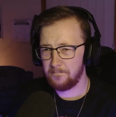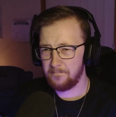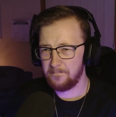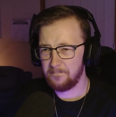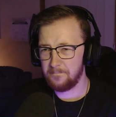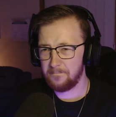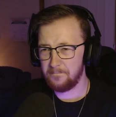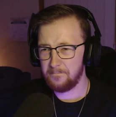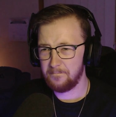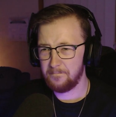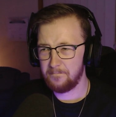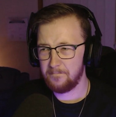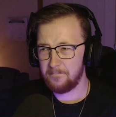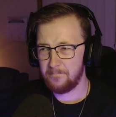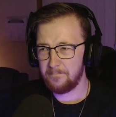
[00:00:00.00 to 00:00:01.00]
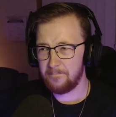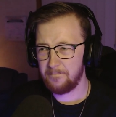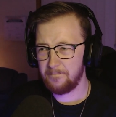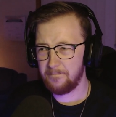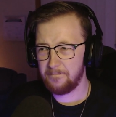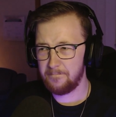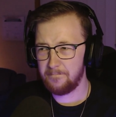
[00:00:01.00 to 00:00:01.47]

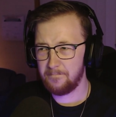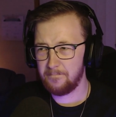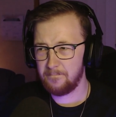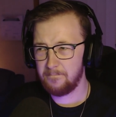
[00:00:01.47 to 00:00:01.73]
[no speech]